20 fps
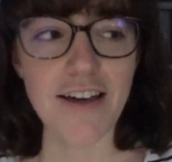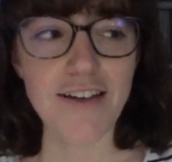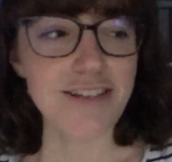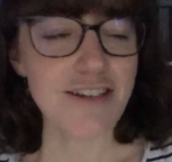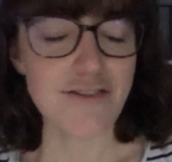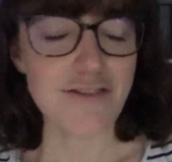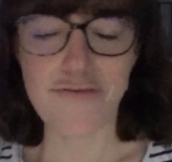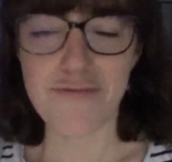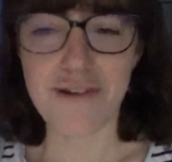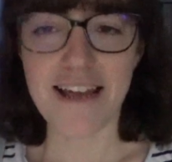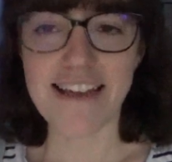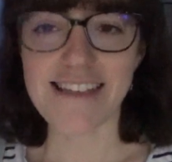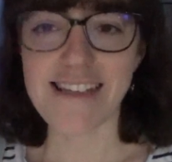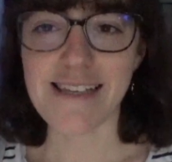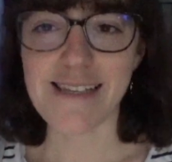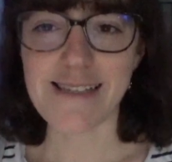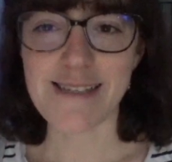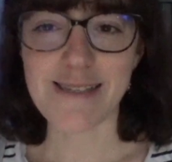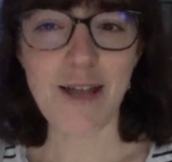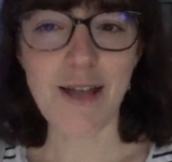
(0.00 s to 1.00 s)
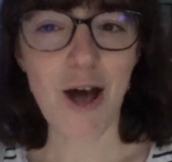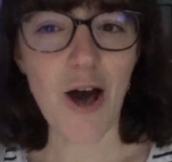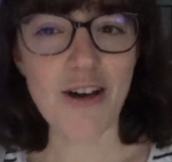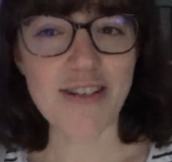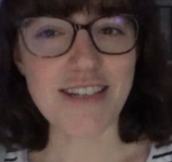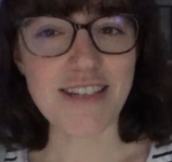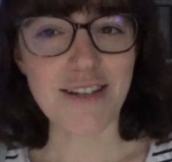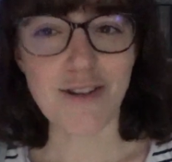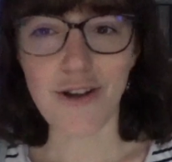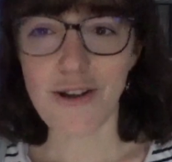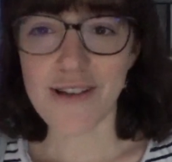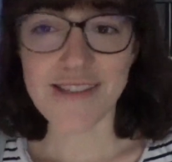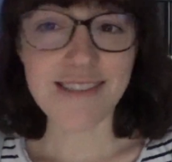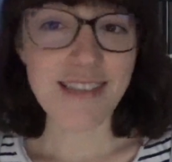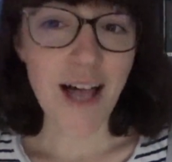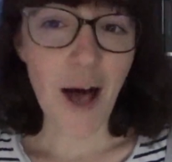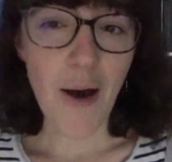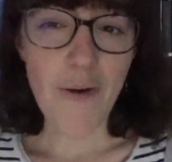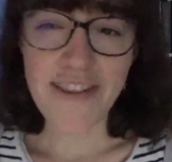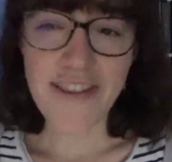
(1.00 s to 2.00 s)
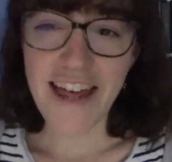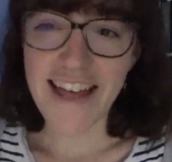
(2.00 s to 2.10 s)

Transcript: different places to start and not start with